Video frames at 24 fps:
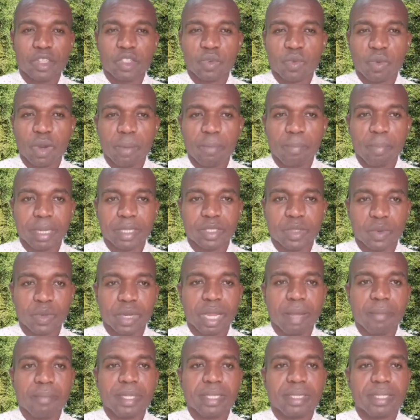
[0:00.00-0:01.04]
is one
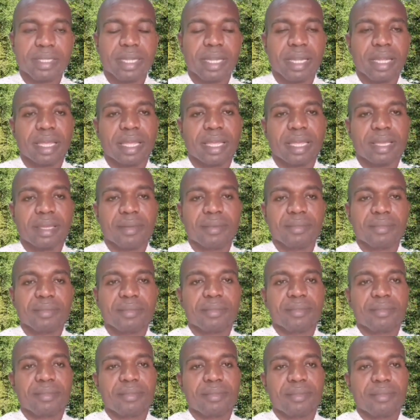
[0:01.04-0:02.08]
particular mistake
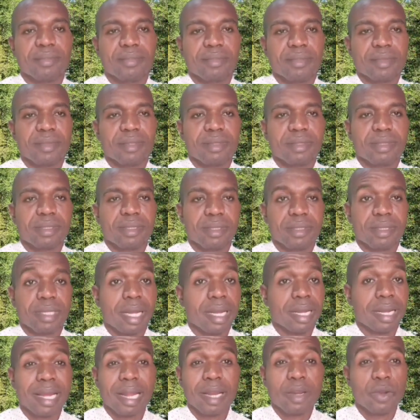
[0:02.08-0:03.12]

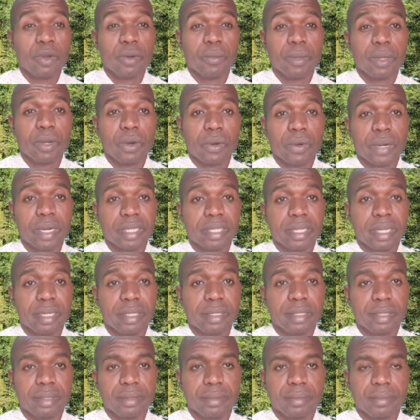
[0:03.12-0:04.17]
that cannot be
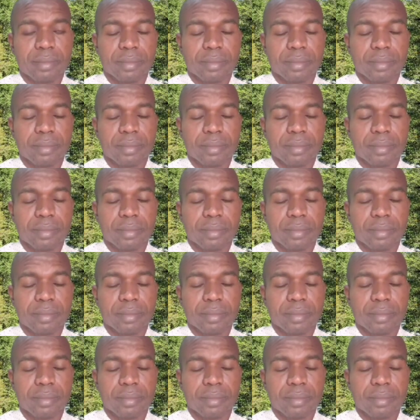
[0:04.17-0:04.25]
corrected.